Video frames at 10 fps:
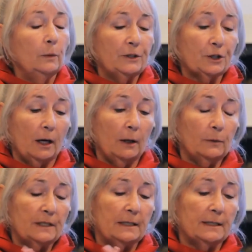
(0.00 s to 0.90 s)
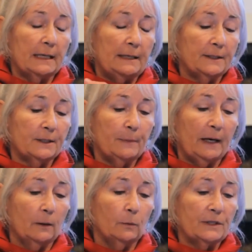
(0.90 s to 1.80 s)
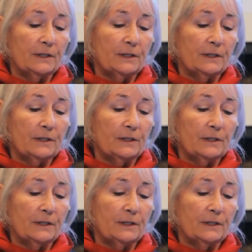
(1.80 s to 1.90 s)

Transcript: which I was incensed about,